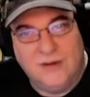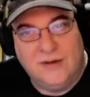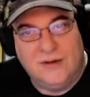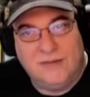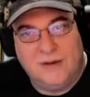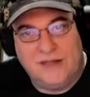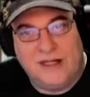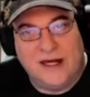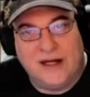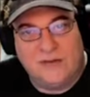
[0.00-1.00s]
Maybe
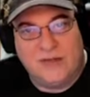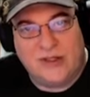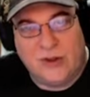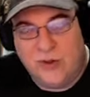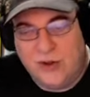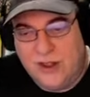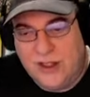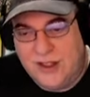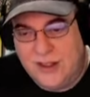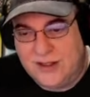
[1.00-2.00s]
the item's so good
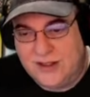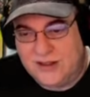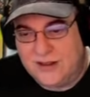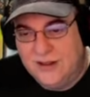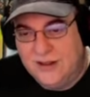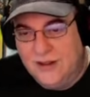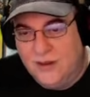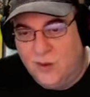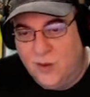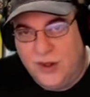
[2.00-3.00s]
that it's
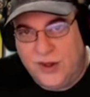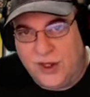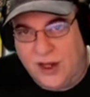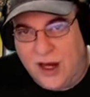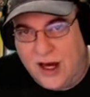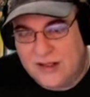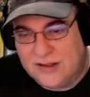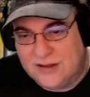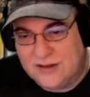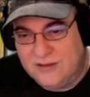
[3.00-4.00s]
worth the
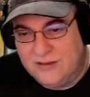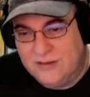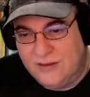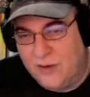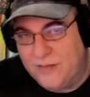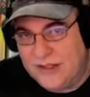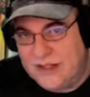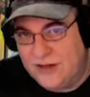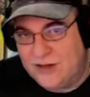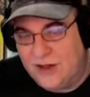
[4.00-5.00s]
loss or
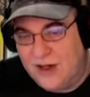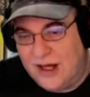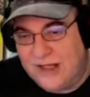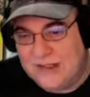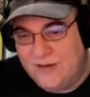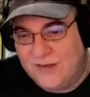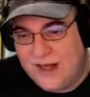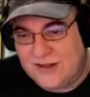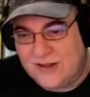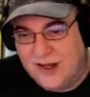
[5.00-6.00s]
potential loss if
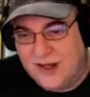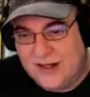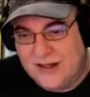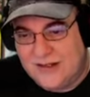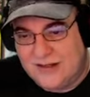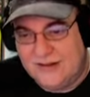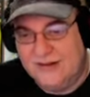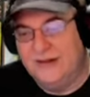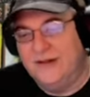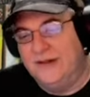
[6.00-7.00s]
that's all it is.
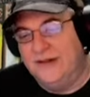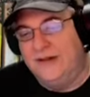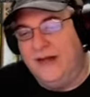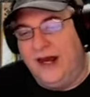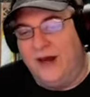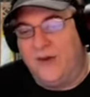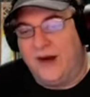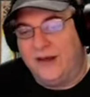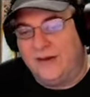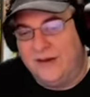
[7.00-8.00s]
Anyway,
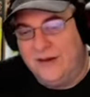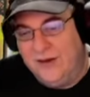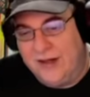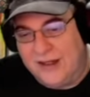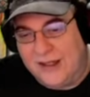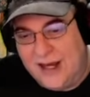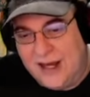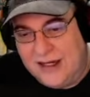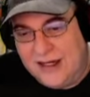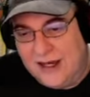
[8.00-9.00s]
you get the
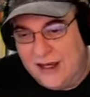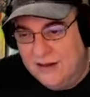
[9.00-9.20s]
idea.